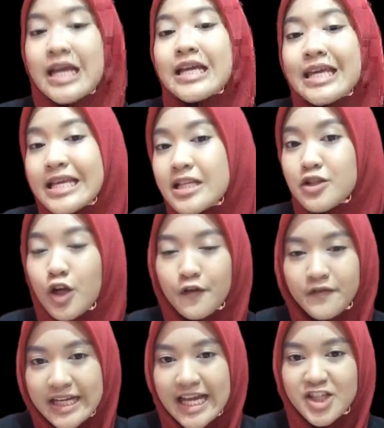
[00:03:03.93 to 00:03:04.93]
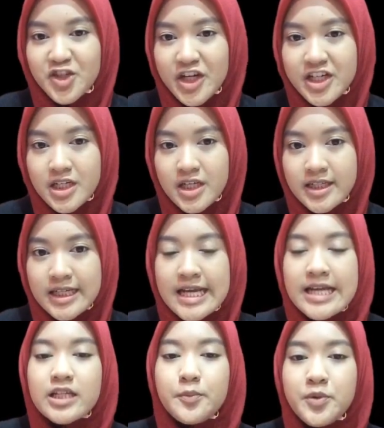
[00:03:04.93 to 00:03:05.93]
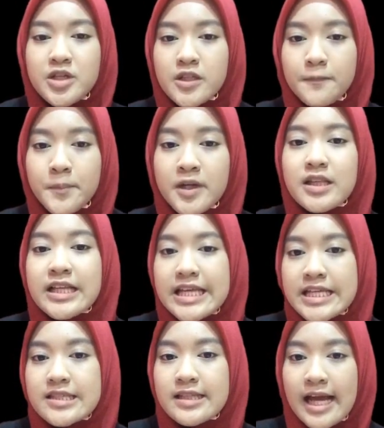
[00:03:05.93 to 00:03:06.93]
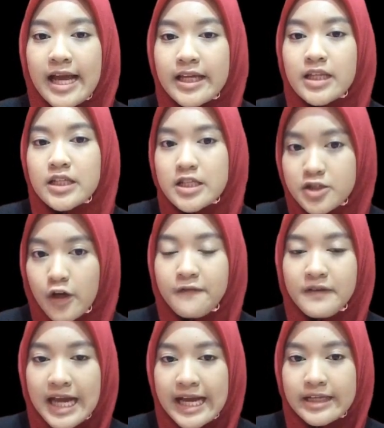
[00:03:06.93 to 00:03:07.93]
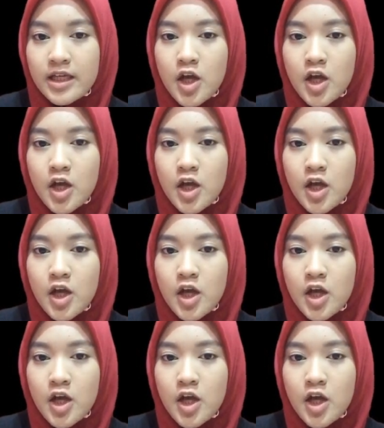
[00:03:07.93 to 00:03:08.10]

In solvent extraction, the principle is like dissolved light.